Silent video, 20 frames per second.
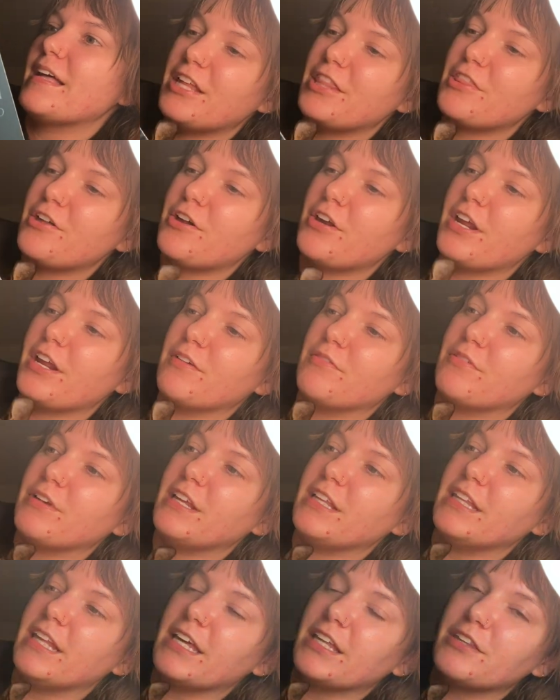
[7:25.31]
I thought I'd
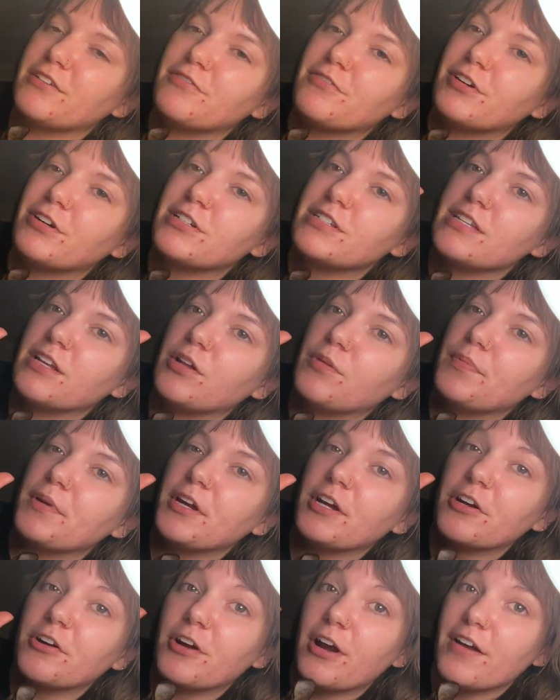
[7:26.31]
read like the first little
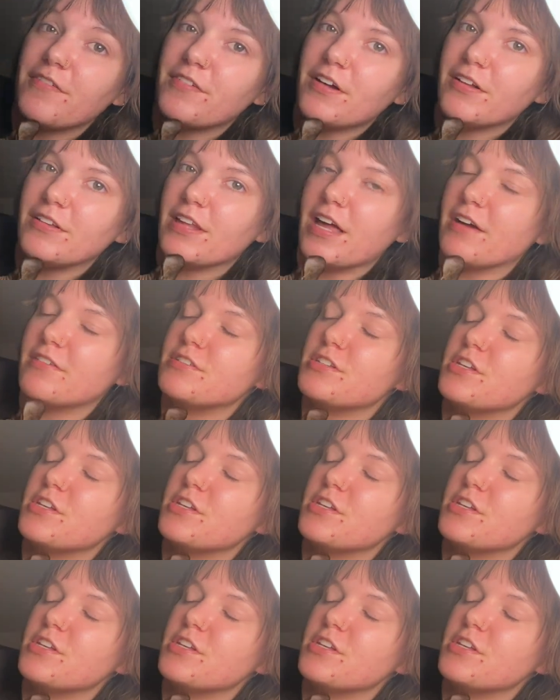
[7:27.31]
paragraph out loud